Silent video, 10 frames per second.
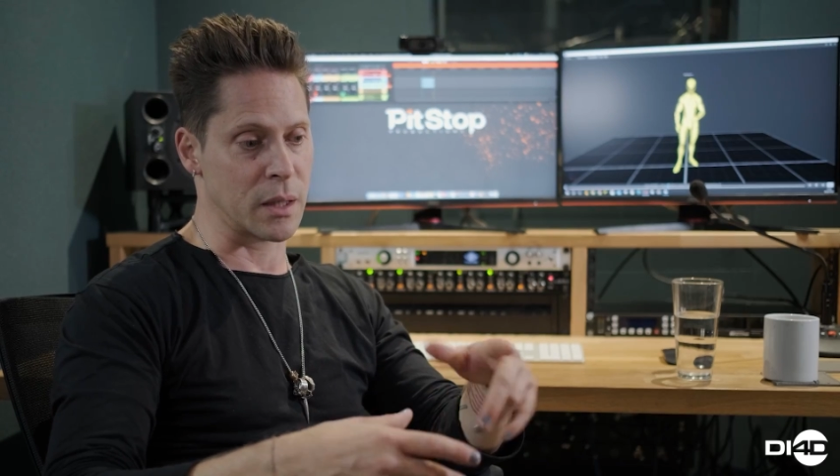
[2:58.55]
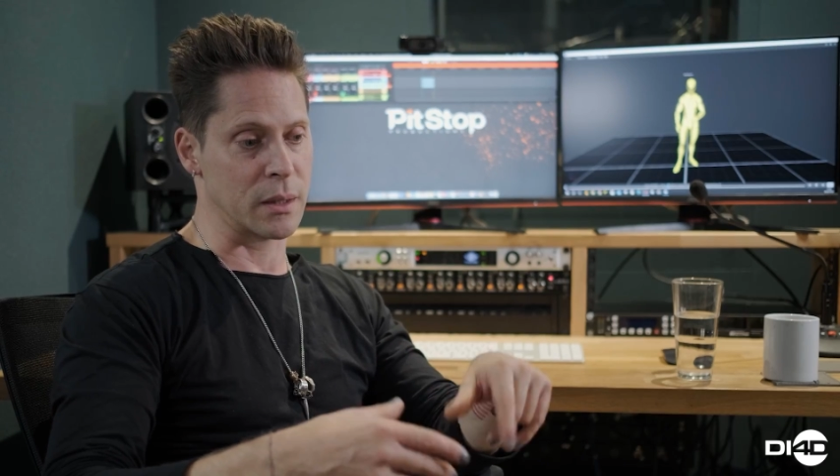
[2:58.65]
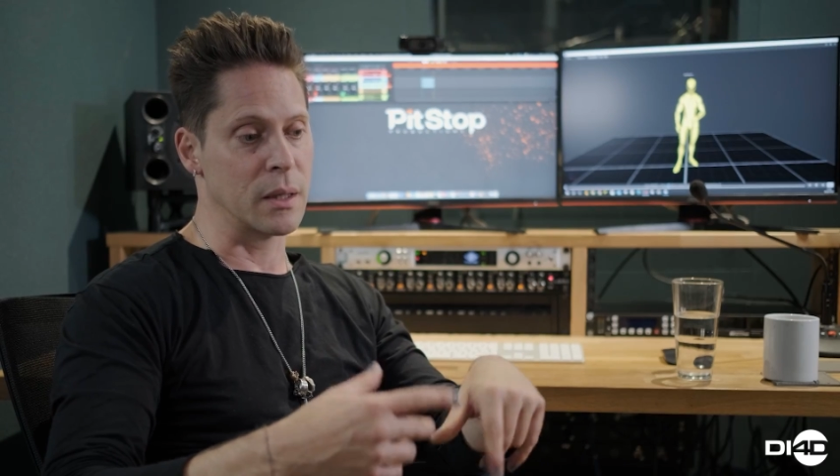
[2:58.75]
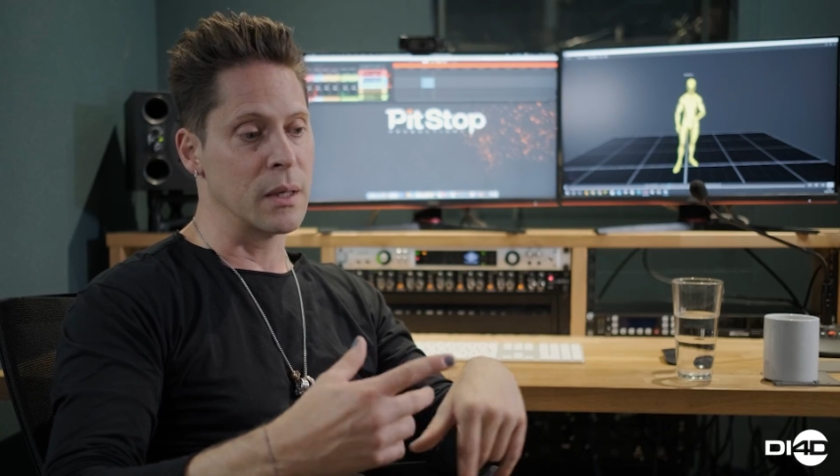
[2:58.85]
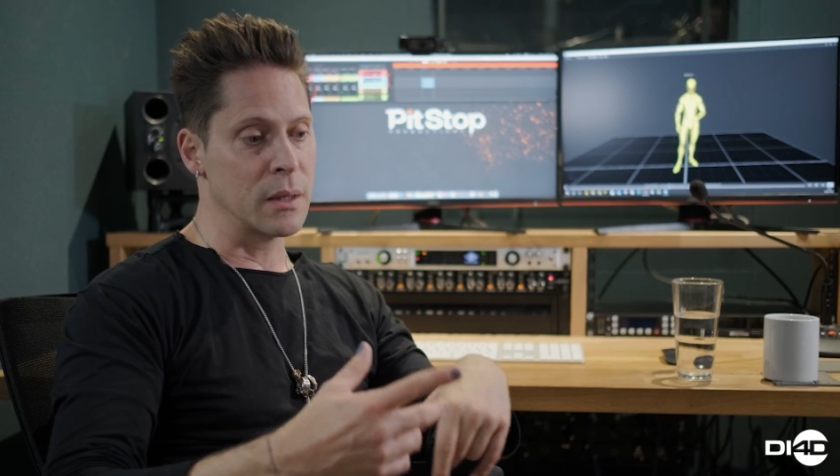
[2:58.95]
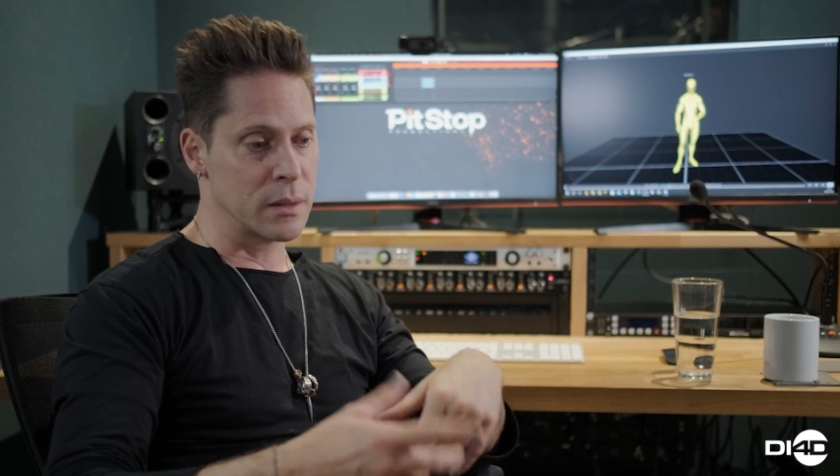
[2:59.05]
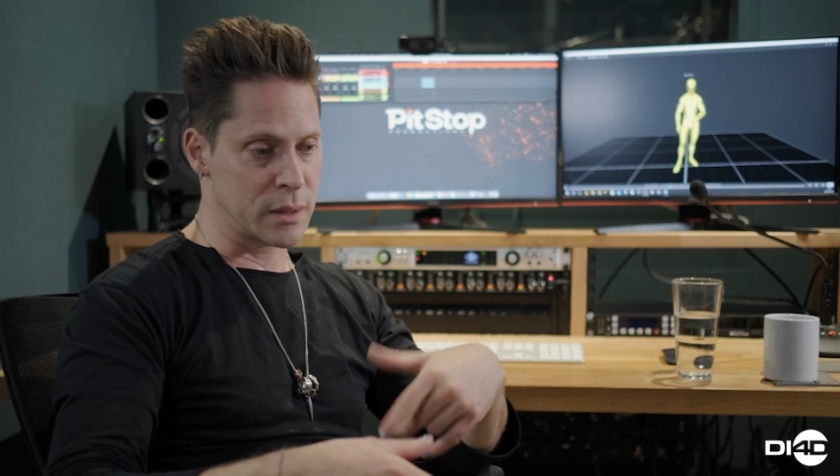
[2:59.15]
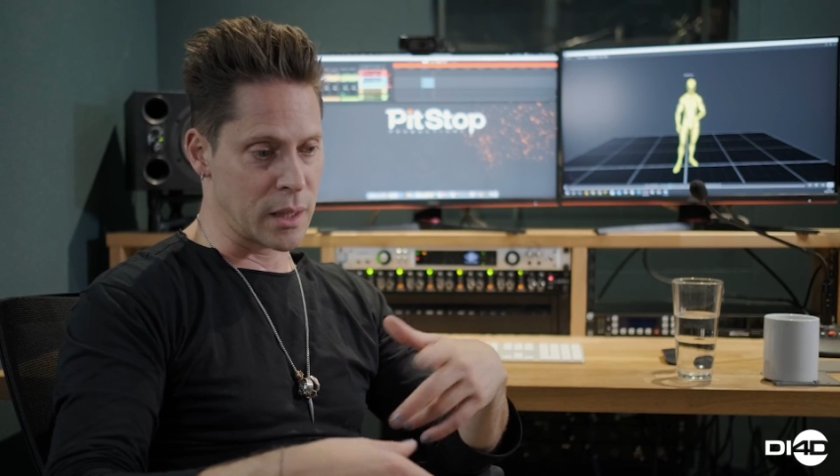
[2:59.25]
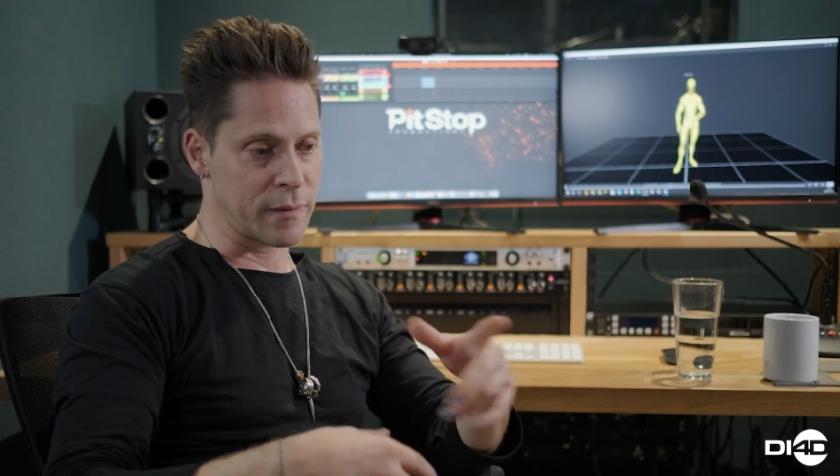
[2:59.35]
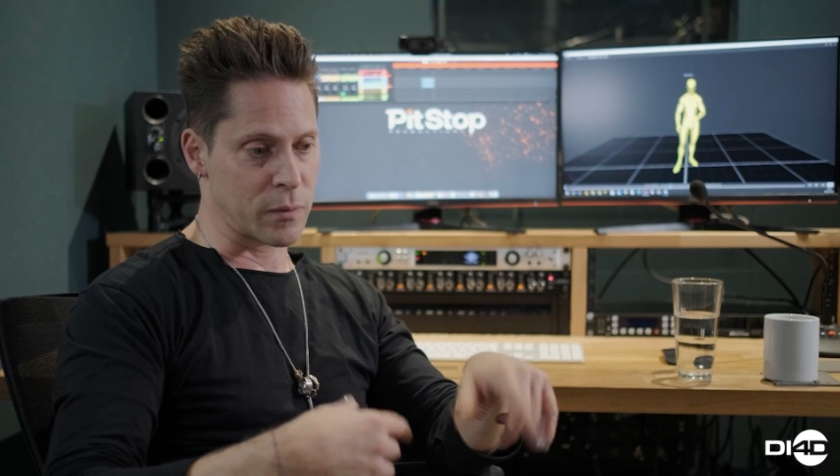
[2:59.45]
like
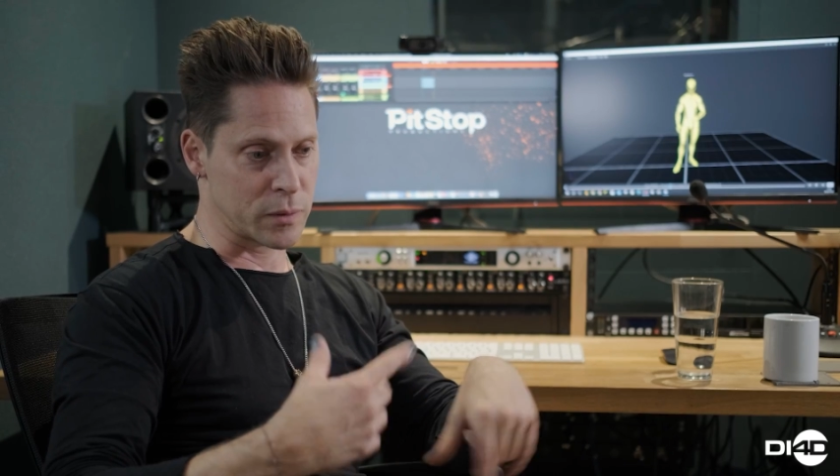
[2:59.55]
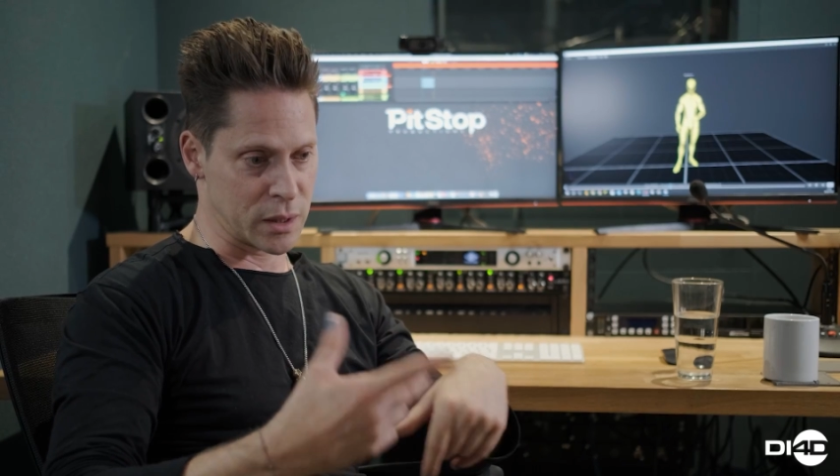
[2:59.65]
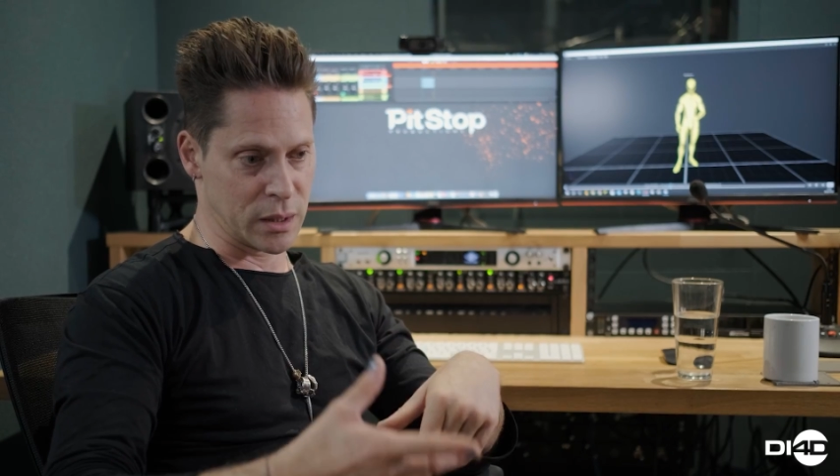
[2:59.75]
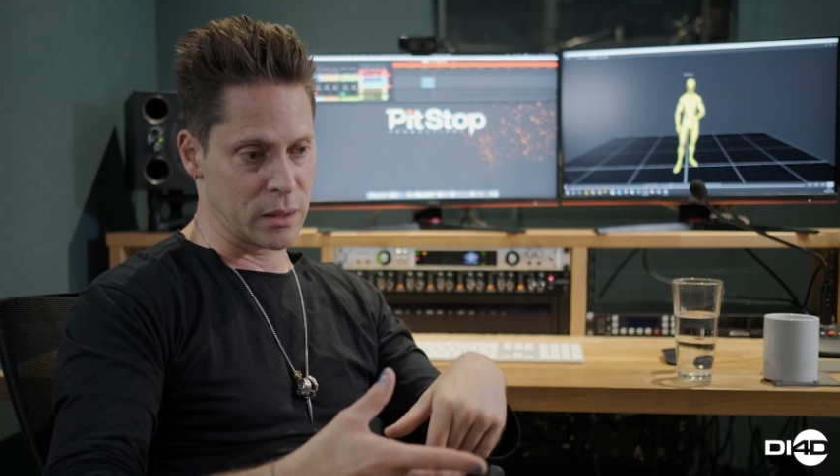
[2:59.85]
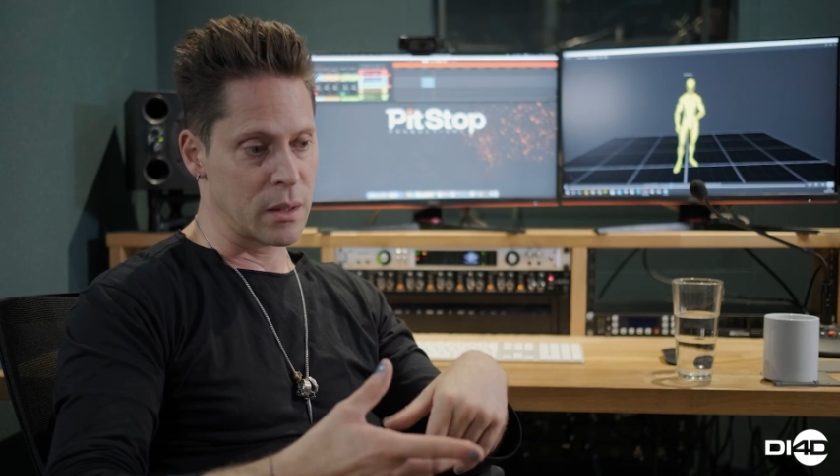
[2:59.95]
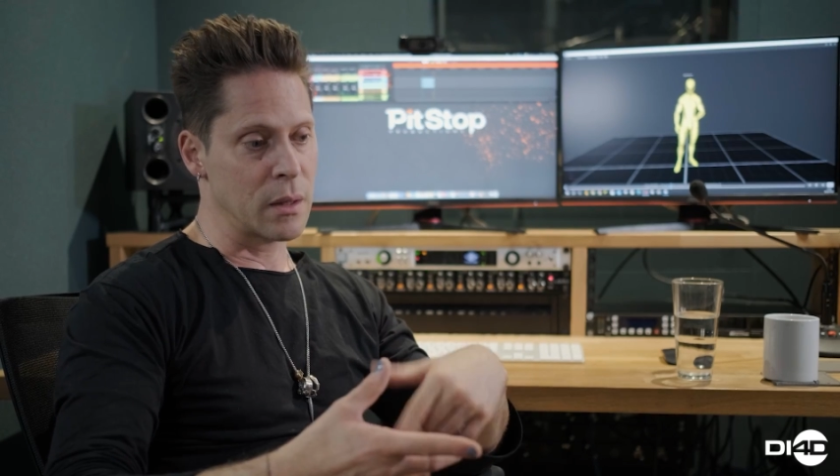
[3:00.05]
DI4D